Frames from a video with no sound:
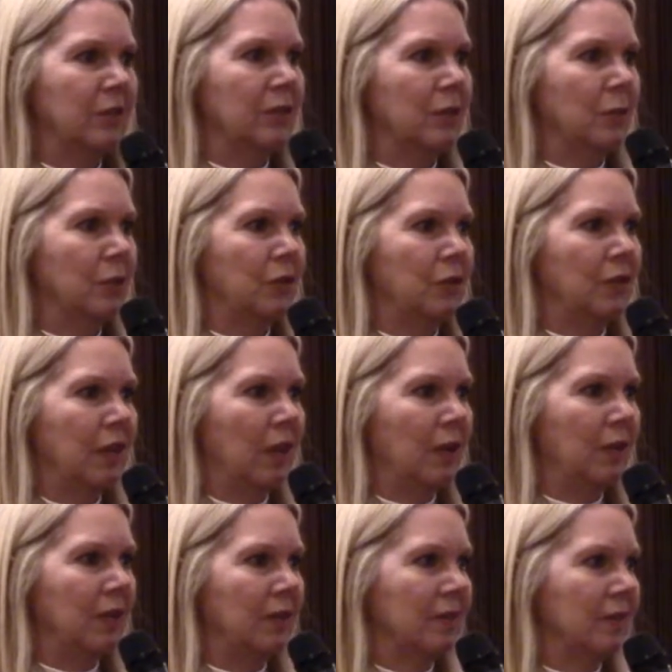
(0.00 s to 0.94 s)
in Orange
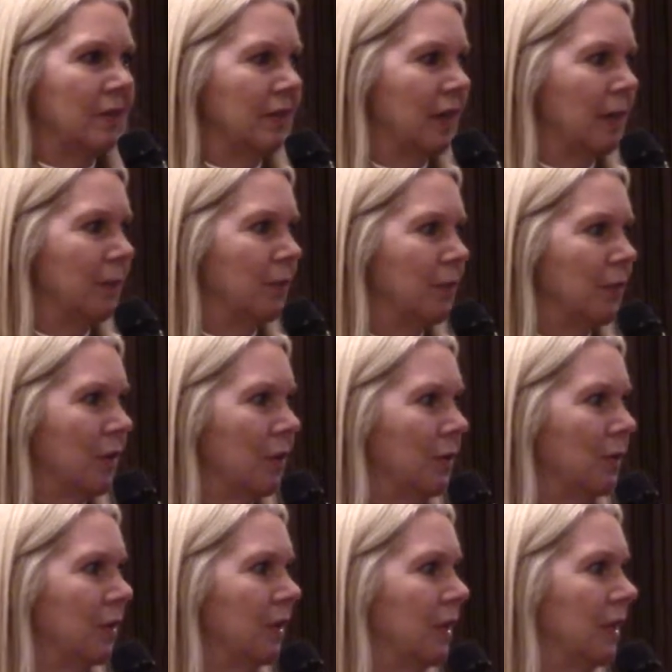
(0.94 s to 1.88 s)
County at the time,
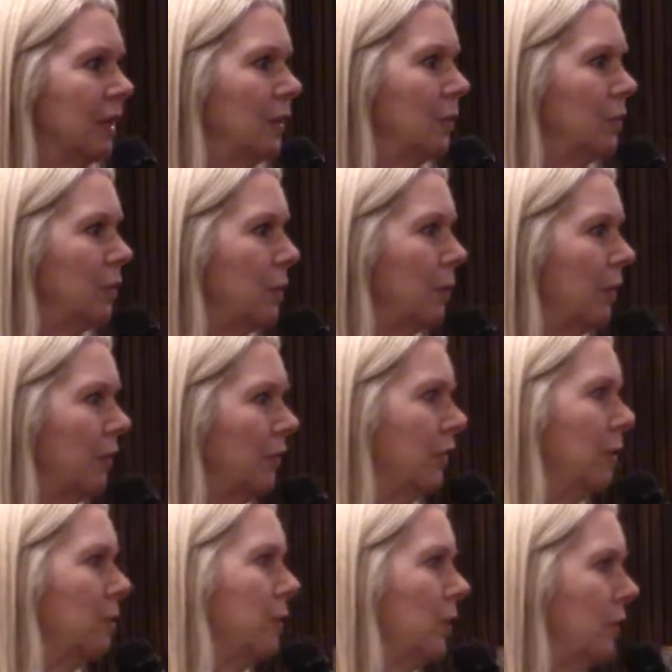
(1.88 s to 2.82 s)
so it was a perfect
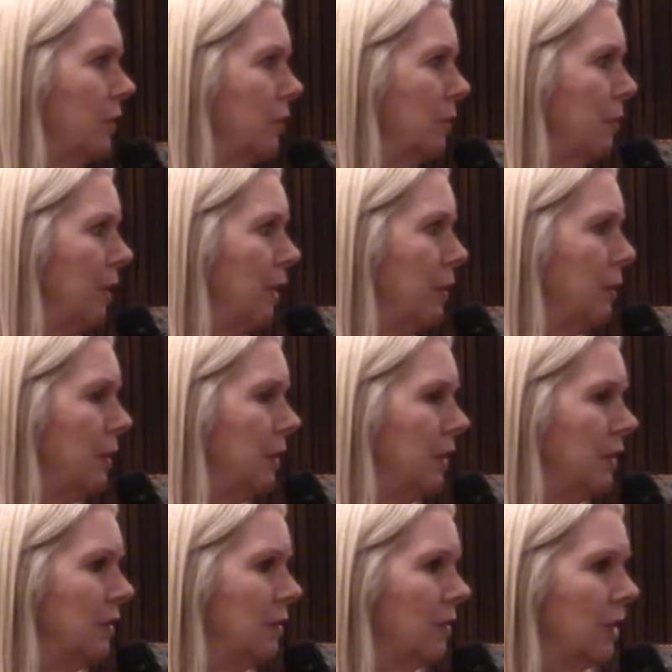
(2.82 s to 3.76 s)
marriage in my
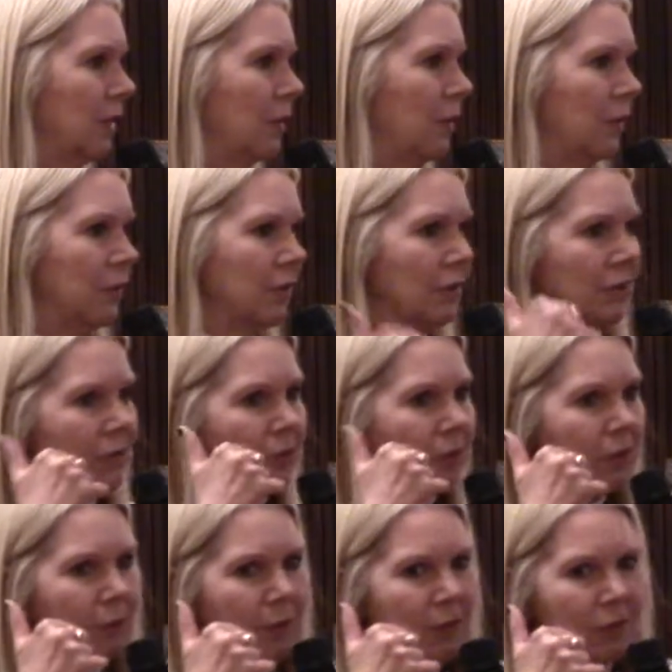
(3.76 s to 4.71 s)
opinion. So I called the
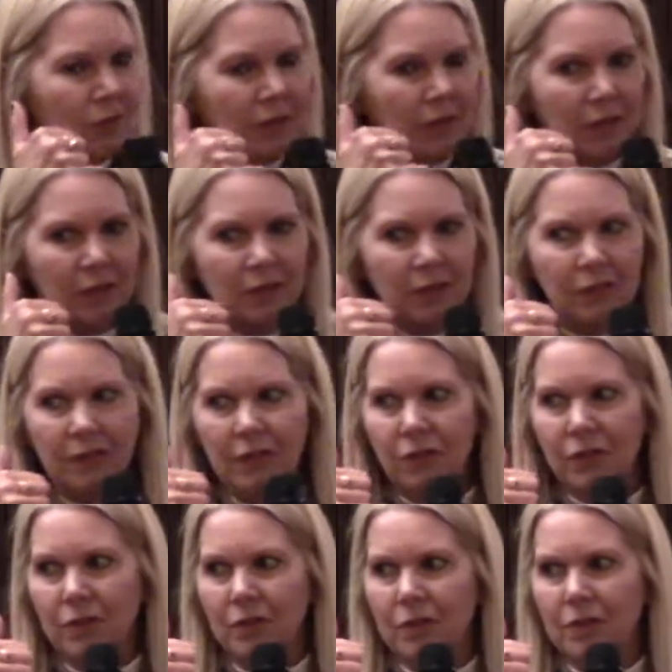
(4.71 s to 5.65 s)
Laguna Beach Culinary
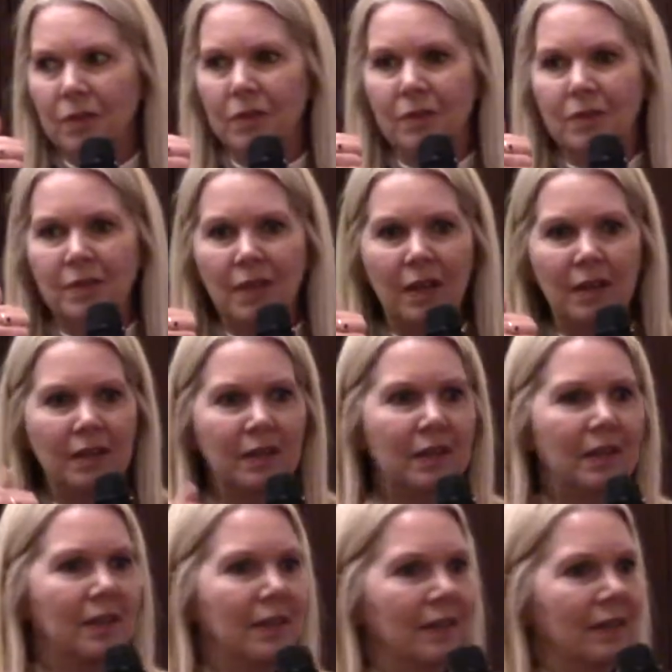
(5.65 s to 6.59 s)
Institute and said,
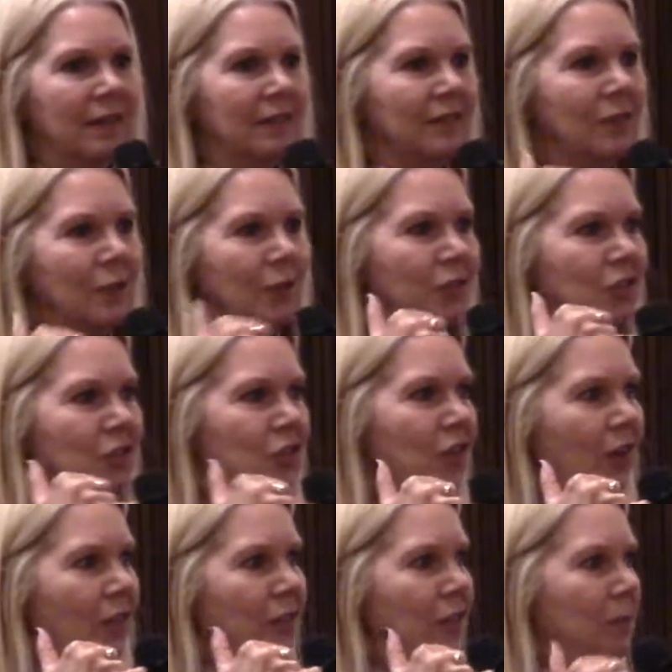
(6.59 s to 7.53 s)
do you have a
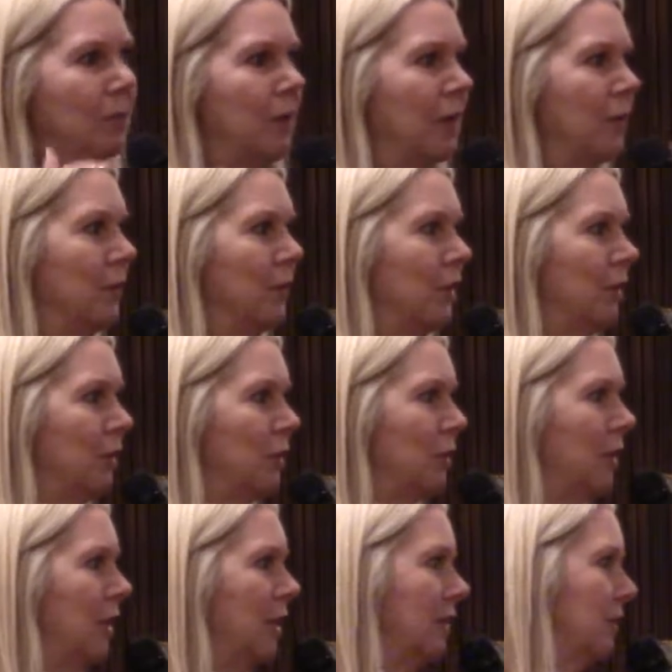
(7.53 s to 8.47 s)
chef that might want to
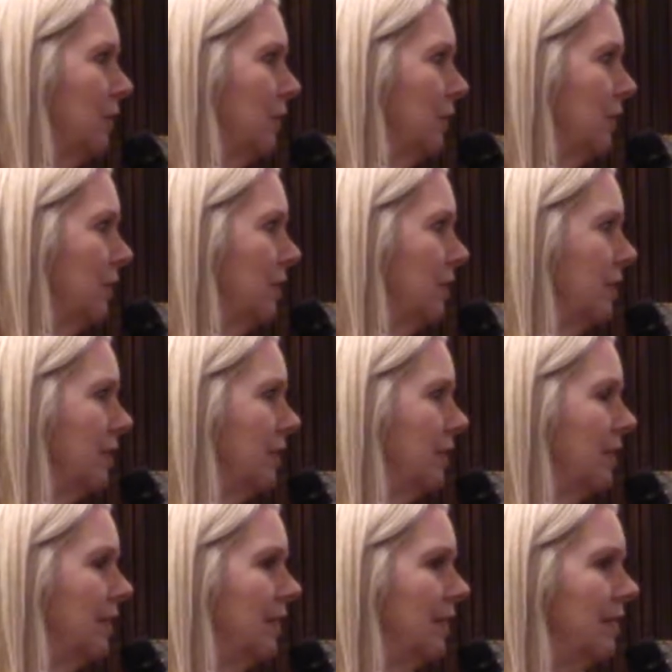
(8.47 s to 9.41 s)
trade services?
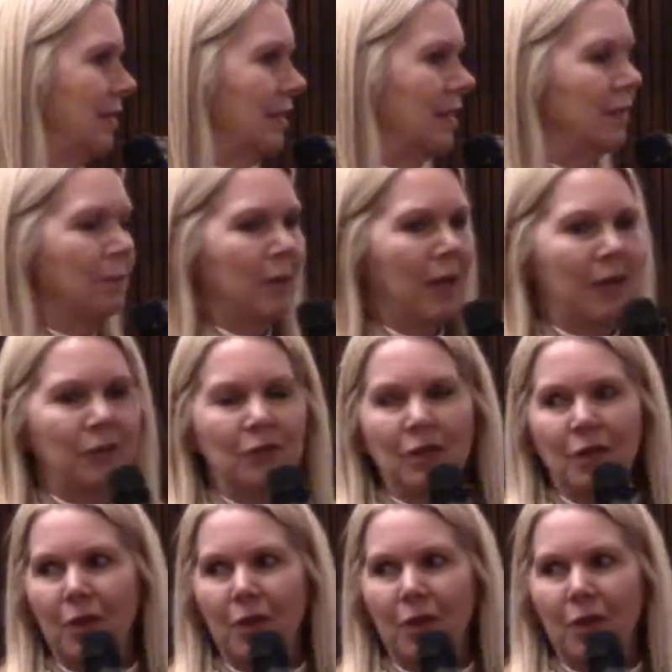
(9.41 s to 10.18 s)
And they sent Patrick